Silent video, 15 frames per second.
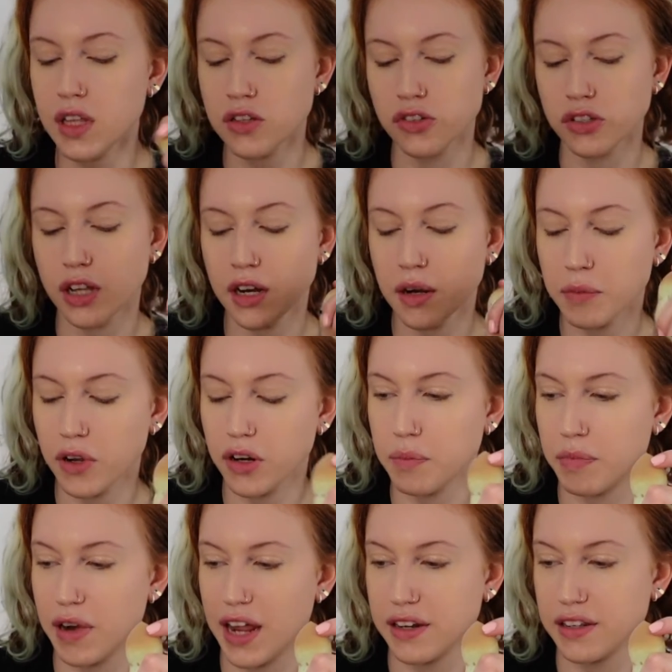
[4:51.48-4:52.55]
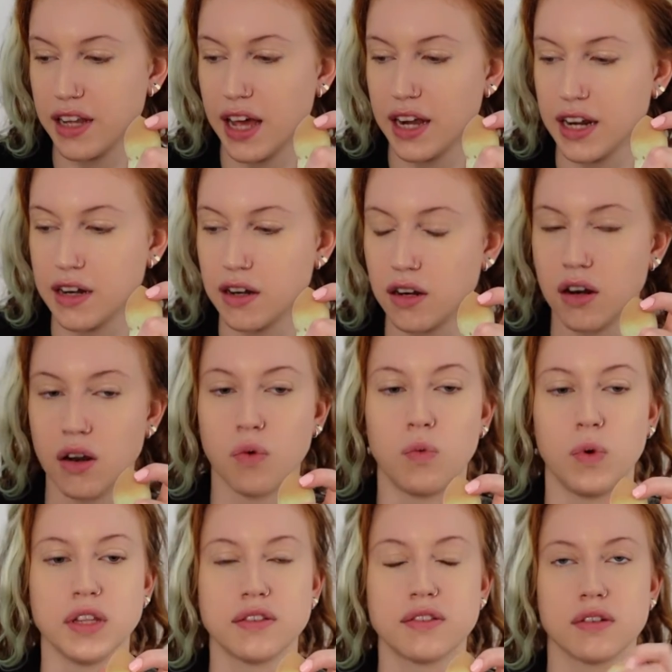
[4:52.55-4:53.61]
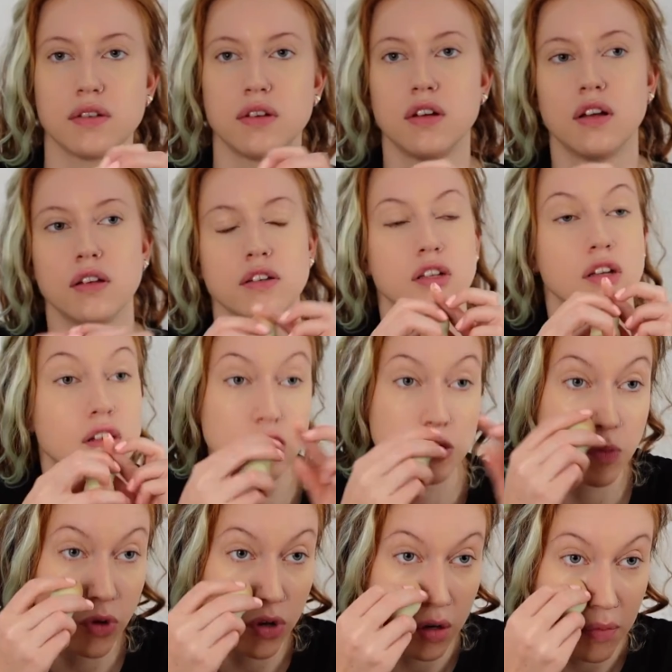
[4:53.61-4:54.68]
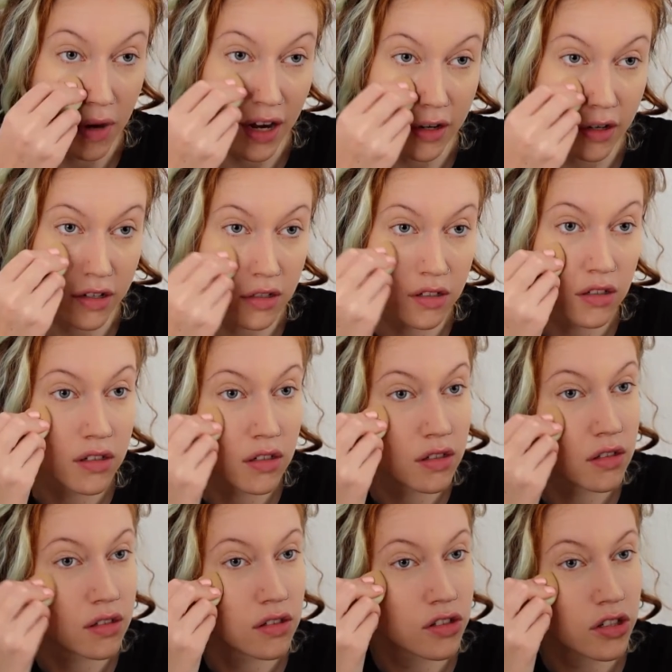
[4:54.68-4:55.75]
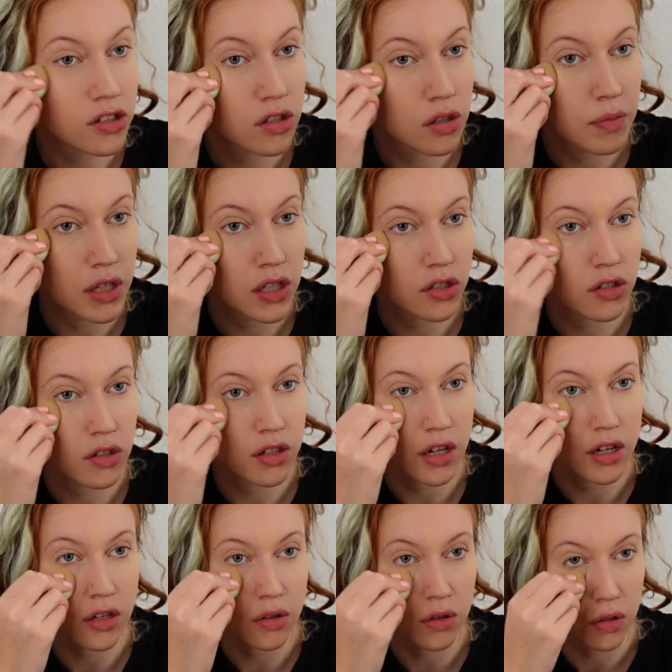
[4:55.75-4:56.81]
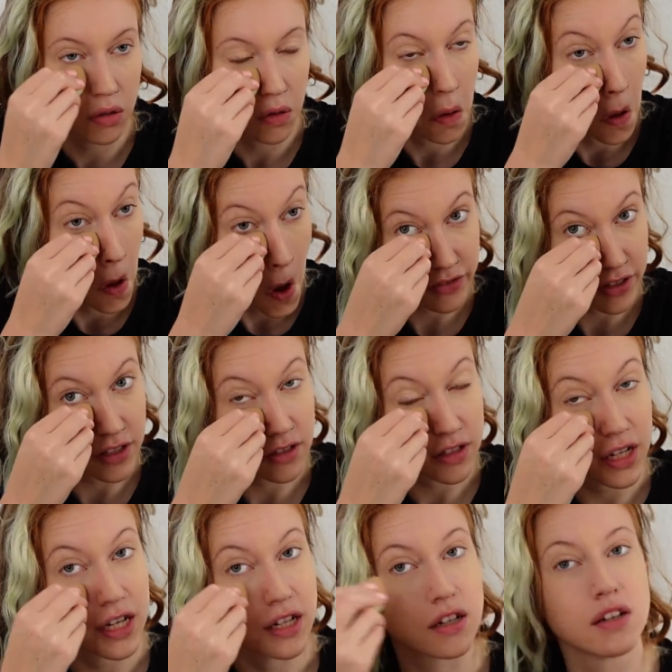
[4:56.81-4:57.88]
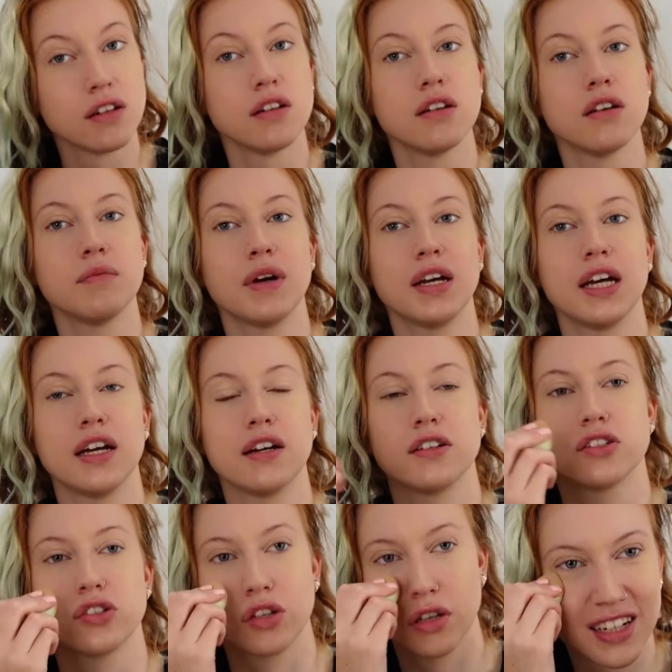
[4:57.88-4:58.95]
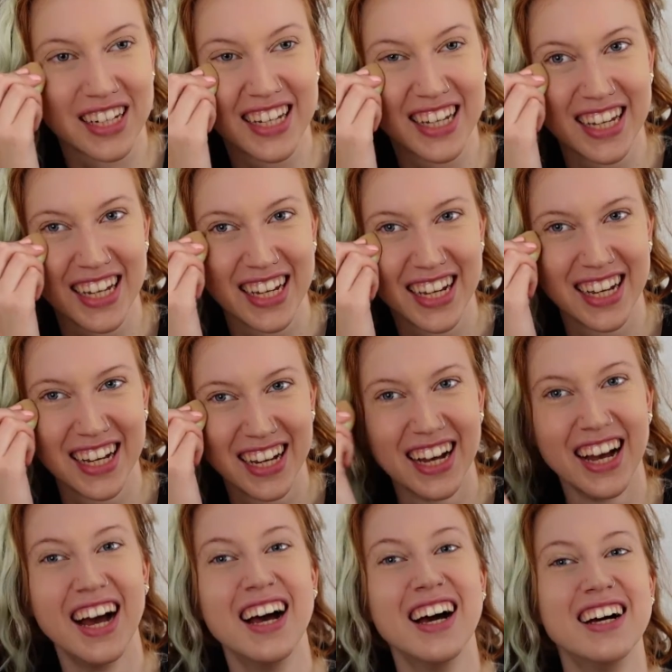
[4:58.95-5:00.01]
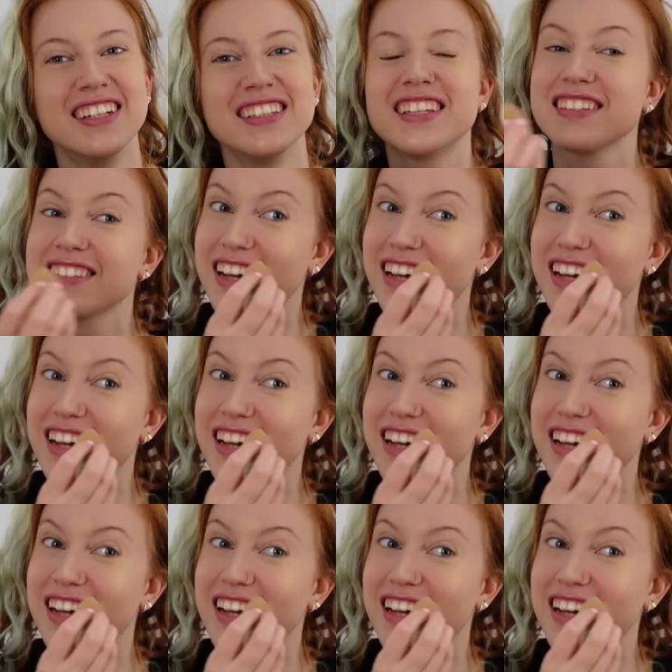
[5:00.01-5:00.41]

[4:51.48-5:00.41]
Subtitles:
so then I'm gonna blend that in with a smaller blender just to make sure that it all fits in. My hair is... This